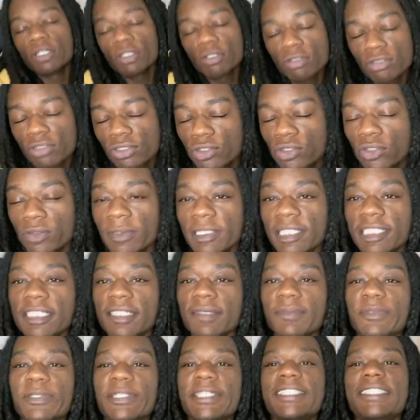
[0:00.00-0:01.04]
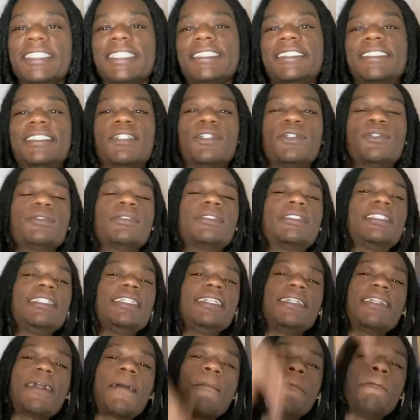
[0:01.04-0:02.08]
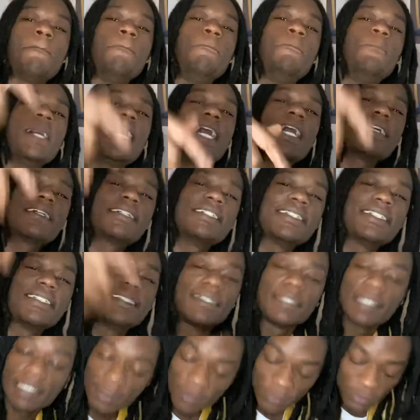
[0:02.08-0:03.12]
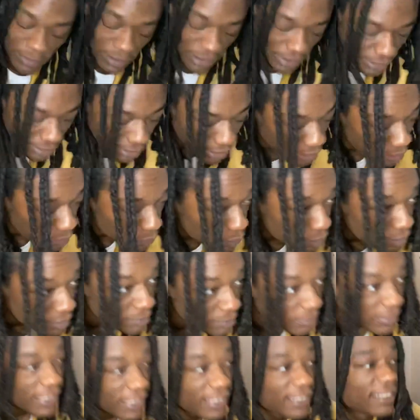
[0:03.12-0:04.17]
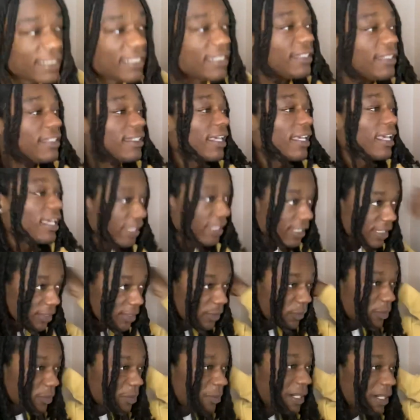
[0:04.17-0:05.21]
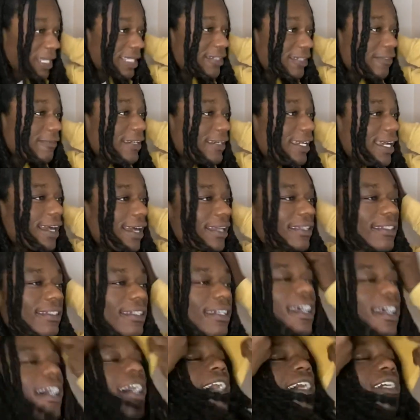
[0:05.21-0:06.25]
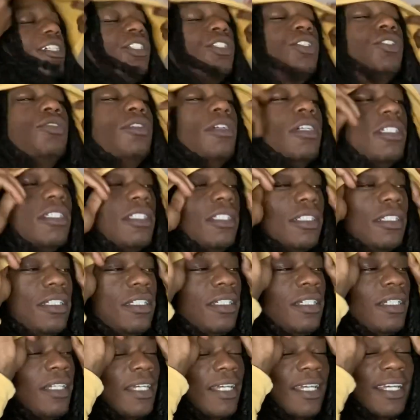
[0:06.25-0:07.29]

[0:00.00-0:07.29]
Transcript: YouTube? It's your boy D to the OT, and I'm back again with another one, man. Today, we about to react to khastructure.